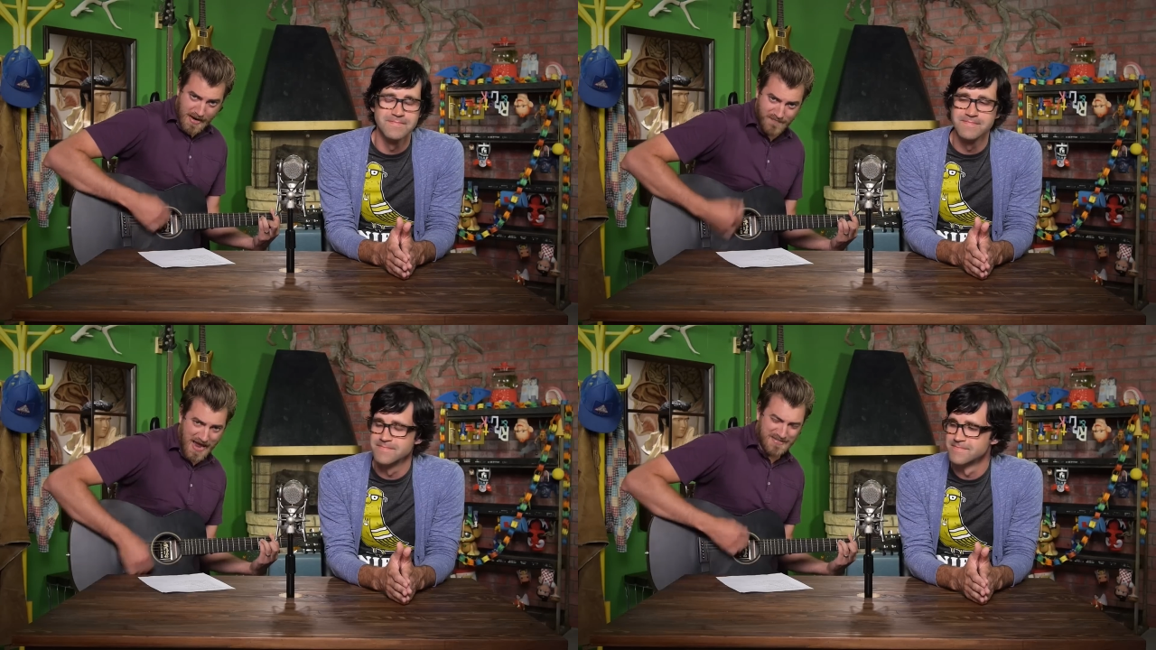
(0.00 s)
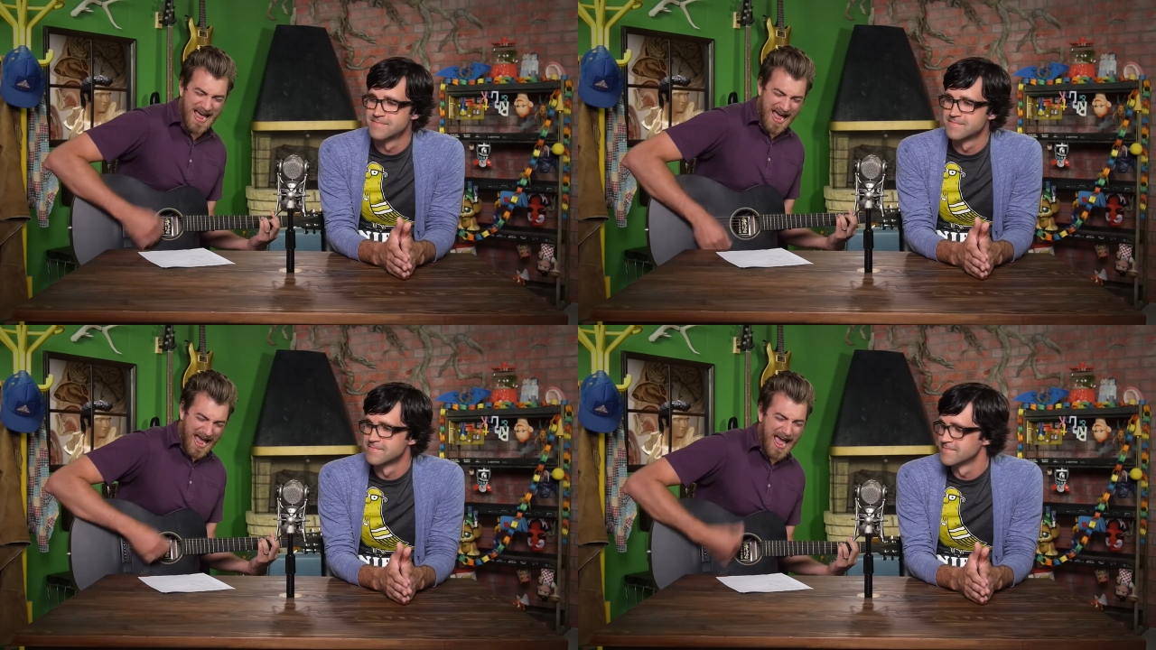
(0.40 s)
Speaker 1: And that's
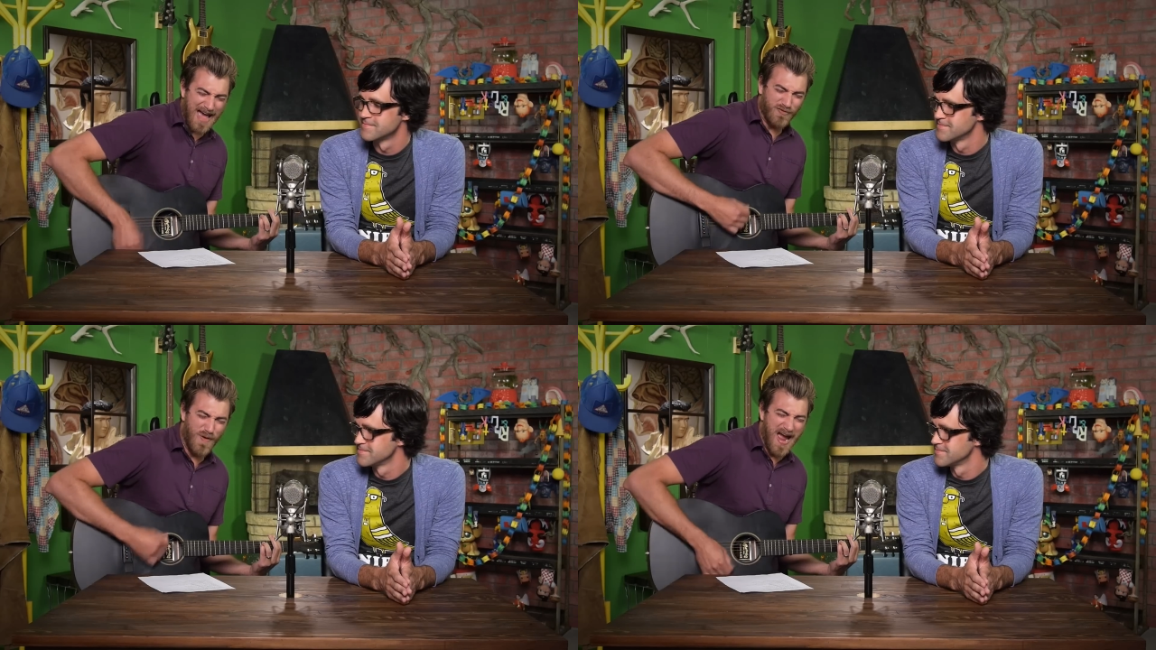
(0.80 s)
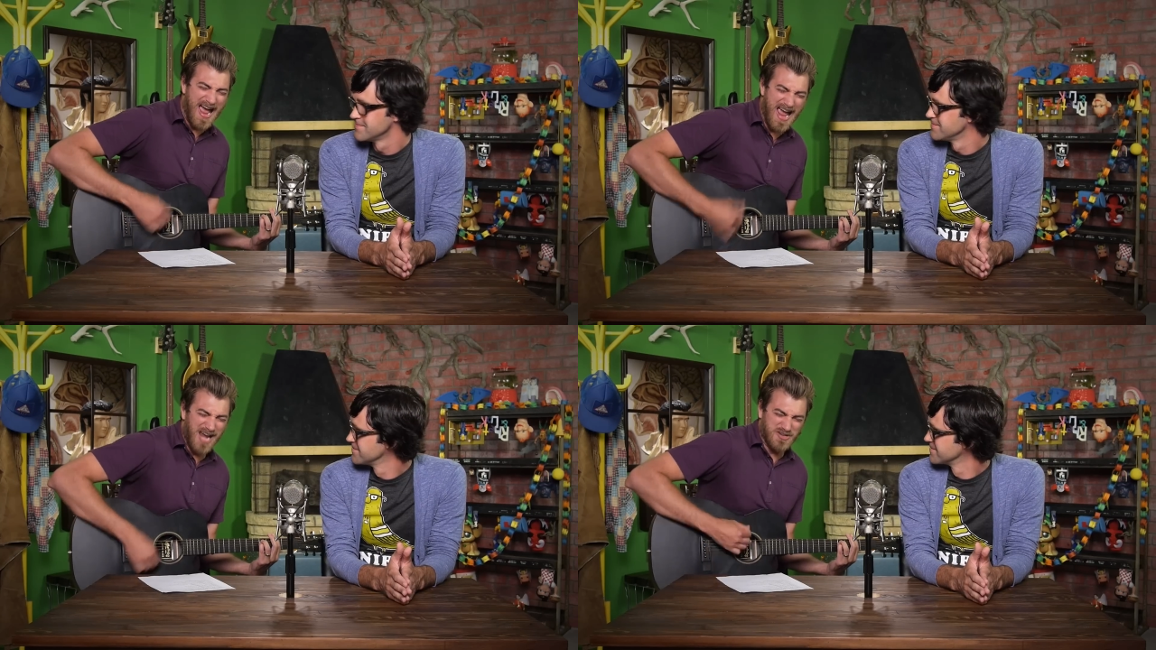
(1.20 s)

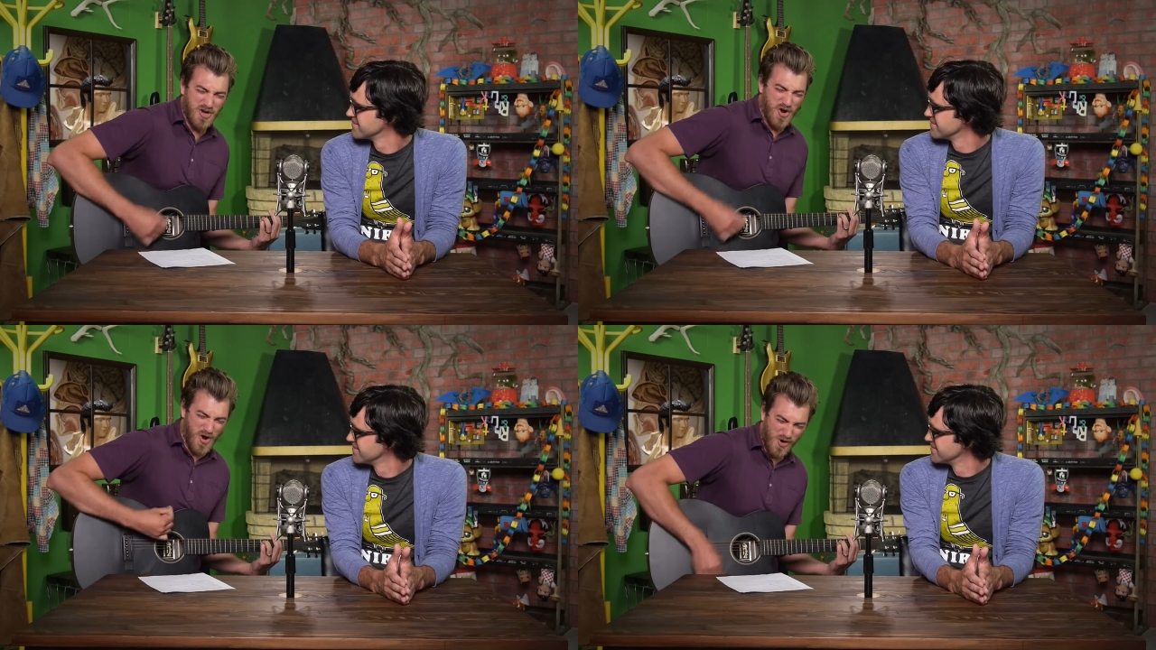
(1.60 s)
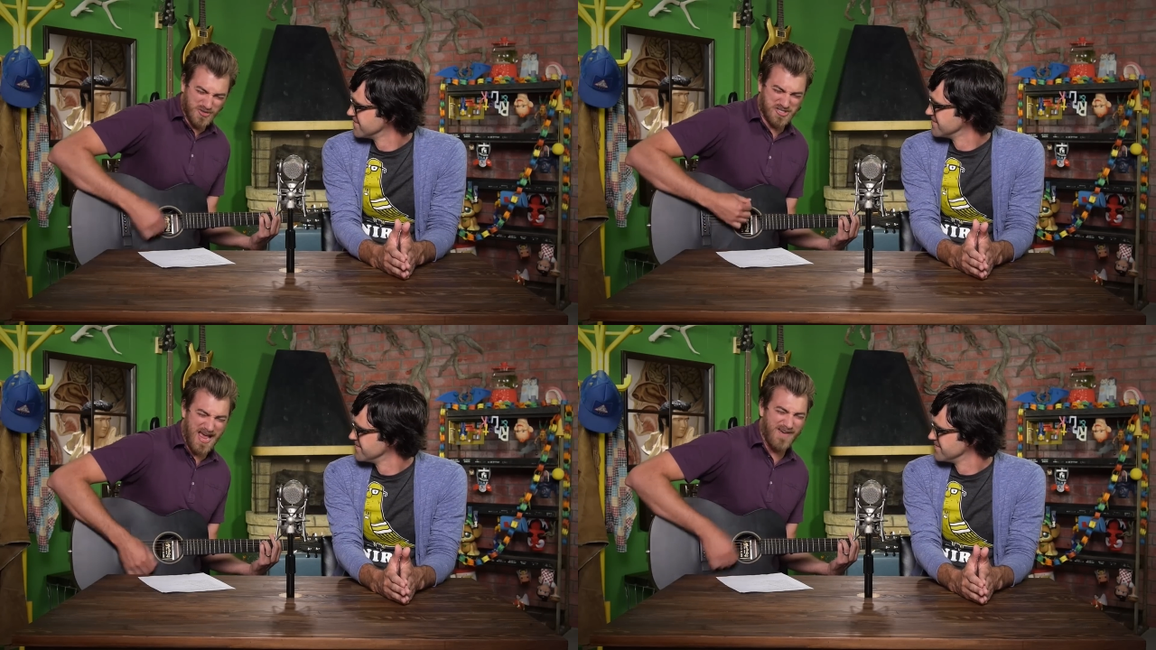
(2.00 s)
halfway
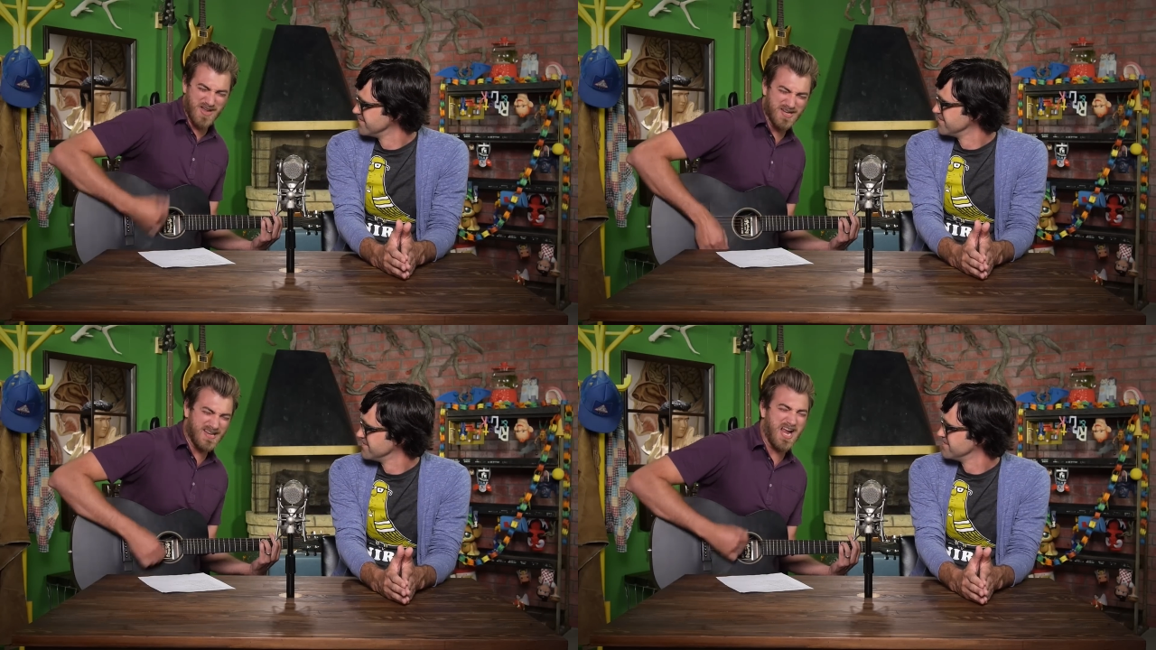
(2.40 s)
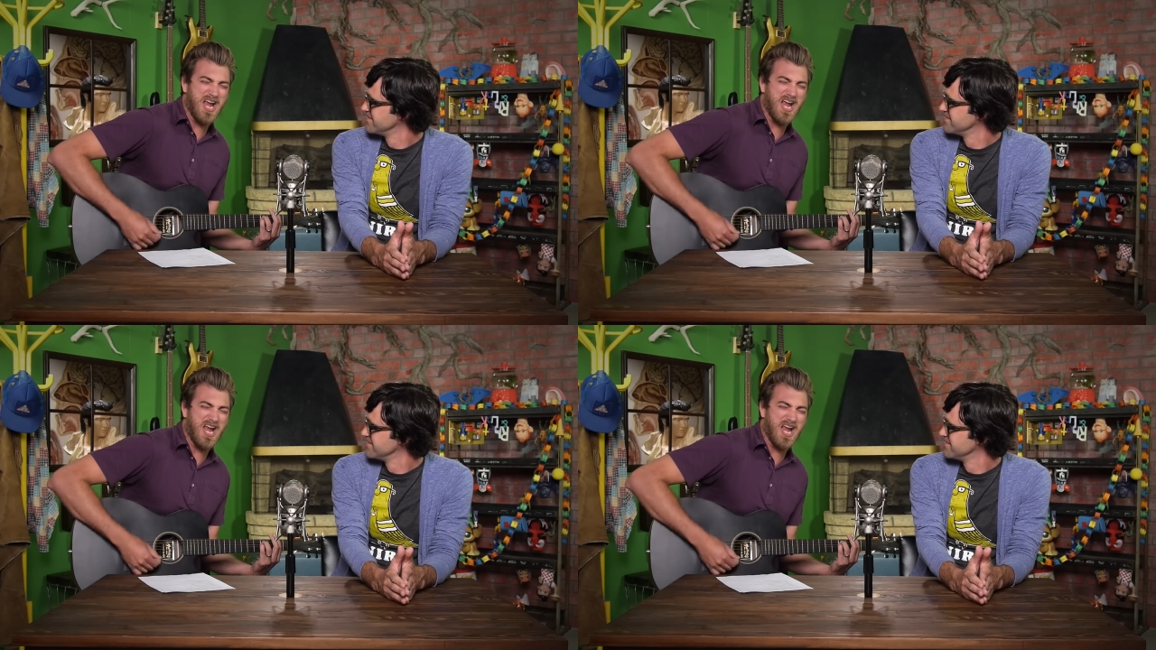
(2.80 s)
to 70.